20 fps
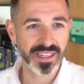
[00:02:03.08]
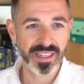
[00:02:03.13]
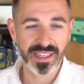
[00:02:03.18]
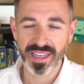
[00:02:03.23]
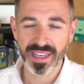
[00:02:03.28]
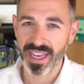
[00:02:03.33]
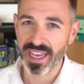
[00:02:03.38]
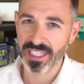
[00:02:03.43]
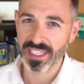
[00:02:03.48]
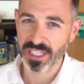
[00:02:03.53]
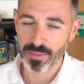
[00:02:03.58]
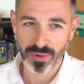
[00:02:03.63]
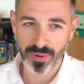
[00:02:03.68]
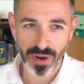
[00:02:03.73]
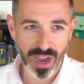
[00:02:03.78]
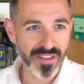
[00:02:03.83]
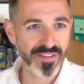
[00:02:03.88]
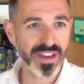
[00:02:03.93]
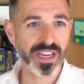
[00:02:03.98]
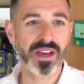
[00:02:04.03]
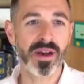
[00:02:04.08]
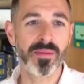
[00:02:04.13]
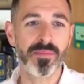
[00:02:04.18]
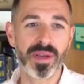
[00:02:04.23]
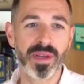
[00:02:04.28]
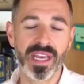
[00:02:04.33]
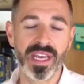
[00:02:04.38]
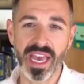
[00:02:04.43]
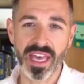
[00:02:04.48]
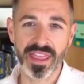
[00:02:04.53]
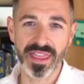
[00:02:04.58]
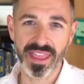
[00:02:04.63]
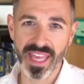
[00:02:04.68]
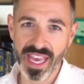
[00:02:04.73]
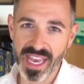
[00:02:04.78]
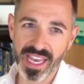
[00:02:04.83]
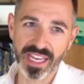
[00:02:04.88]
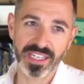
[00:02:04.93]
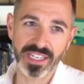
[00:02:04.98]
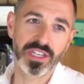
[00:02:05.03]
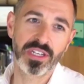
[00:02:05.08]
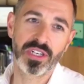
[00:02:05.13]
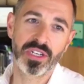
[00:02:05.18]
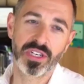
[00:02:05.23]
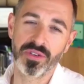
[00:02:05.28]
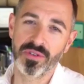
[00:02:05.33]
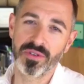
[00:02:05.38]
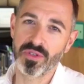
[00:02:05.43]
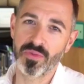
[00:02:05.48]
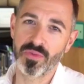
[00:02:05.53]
is a private company and they get to choose